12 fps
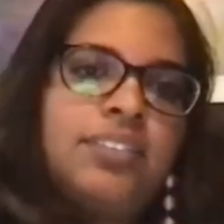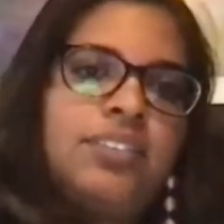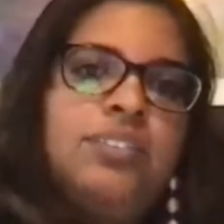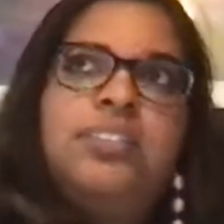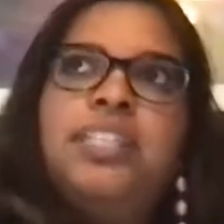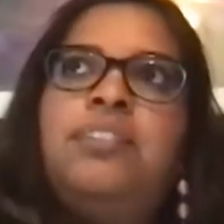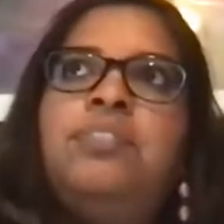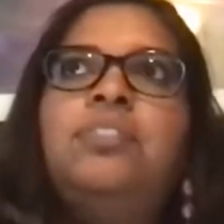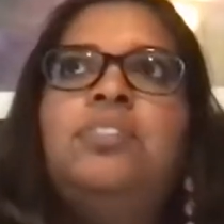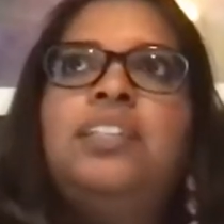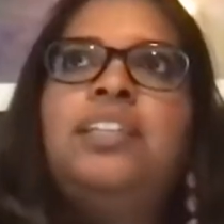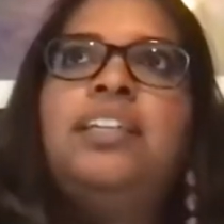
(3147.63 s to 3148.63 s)
So say if you
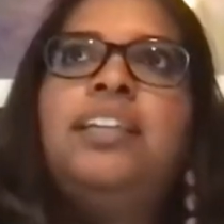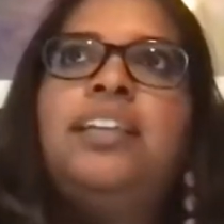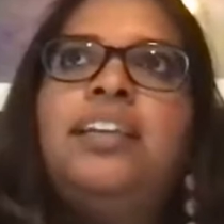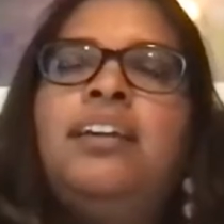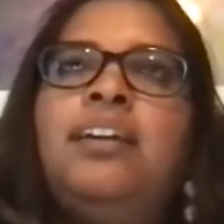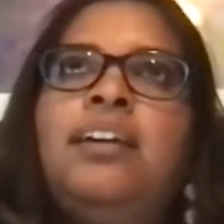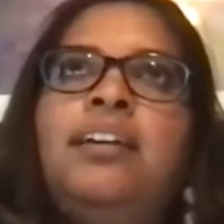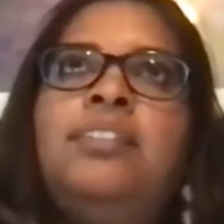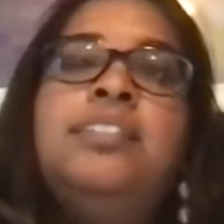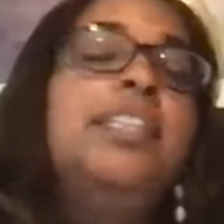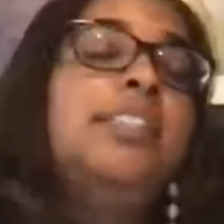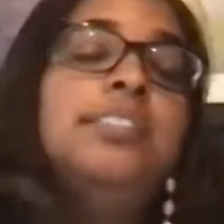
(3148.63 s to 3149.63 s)
look at,
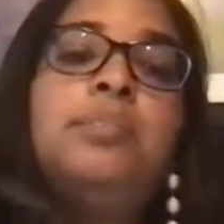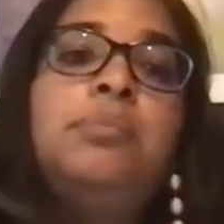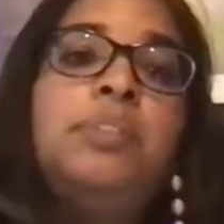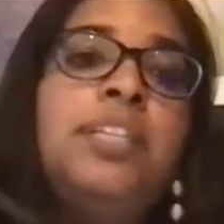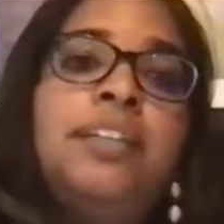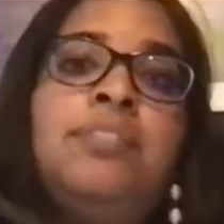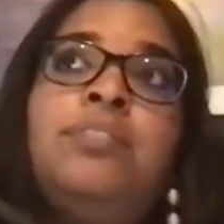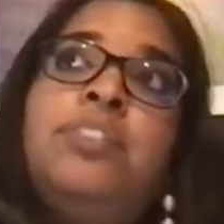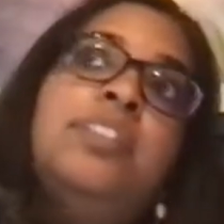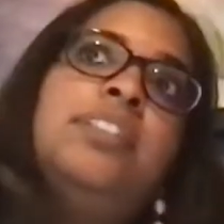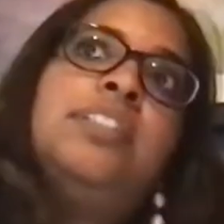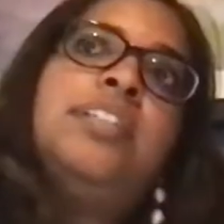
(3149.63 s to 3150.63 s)
say, some like a
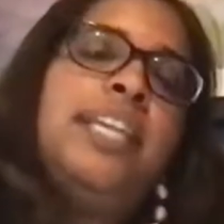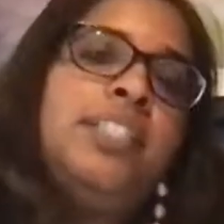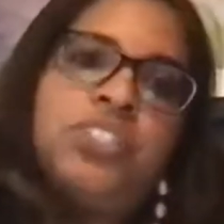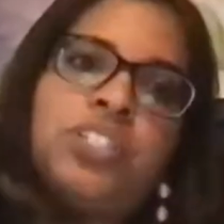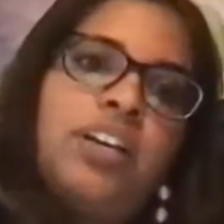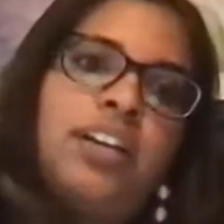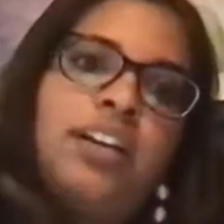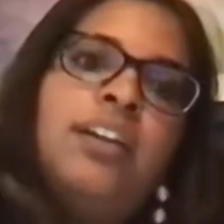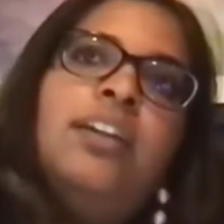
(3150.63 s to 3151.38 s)
field in HR,